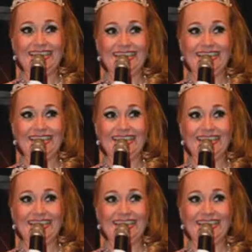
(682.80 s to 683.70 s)

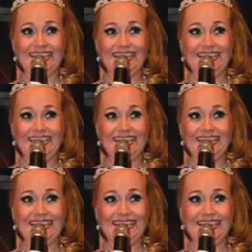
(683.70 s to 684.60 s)

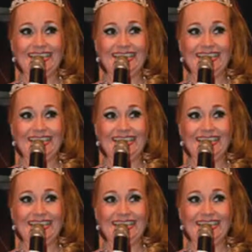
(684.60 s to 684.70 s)
No one is speaking in this clip.